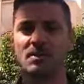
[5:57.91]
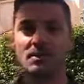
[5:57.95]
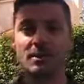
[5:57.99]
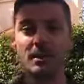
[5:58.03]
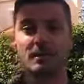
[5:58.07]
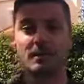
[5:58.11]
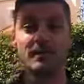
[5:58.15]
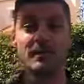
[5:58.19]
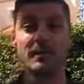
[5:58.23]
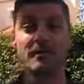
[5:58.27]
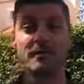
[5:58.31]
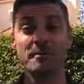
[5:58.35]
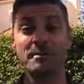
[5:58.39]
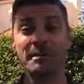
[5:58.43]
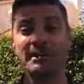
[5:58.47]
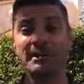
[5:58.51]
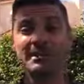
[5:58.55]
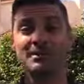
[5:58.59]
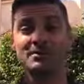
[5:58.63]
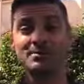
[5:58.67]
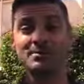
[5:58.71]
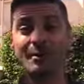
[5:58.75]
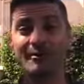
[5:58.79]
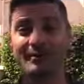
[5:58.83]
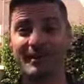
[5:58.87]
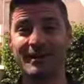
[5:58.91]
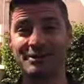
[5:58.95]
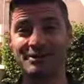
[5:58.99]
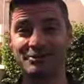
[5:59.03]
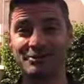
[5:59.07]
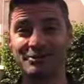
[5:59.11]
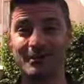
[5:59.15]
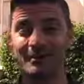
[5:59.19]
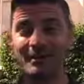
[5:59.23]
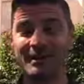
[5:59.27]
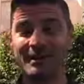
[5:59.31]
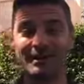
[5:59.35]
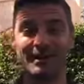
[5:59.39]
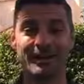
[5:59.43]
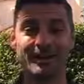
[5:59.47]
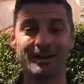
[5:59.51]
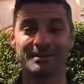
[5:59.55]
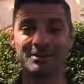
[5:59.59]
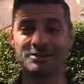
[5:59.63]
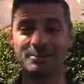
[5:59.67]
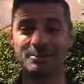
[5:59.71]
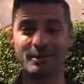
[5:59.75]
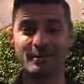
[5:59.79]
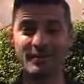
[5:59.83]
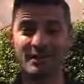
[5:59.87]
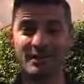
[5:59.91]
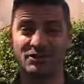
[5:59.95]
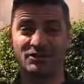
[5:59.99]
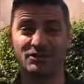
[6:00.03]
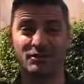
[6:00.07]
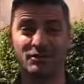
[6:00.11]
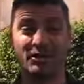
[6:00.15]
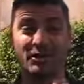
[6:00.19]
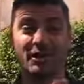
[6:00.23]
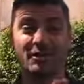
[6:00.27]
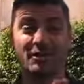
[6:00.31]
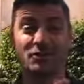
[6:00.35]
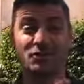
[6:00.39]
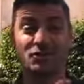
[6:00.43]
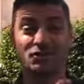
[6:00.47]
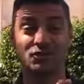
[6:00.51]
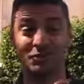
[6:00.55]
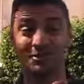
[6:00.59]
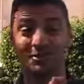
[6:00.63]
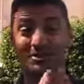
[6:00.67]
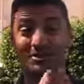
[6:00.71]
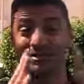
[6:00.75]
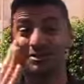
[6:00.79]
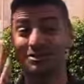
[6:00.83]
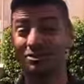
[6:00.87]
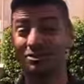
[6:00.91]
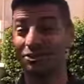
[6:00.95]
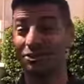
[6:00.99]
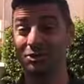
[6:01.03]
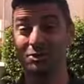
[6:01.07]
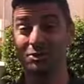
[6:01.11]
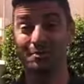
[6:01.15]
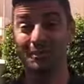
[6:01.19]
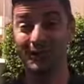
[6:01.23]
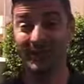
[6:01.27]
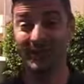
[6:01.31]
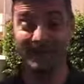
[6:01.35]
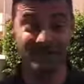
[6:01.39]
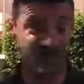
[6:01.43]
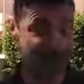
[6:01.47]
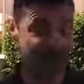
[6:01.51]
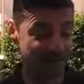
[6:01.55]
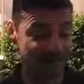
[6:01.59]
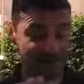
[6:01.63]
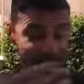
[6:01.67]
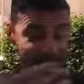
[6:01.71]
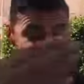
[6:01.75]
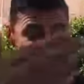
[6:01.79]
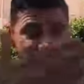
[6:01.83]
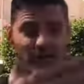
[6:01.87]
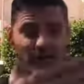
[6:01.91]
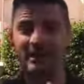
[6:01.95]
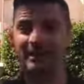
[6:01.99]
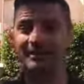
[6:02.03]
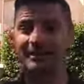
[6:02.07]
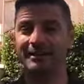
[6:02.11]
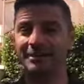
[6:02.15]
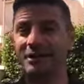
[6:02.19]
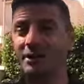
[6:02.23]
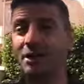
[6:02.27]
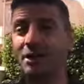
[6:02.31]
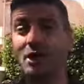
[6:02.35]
You know, have you ever been into a restaurant where you go into a restaurant and the choice is too big? You're like looking and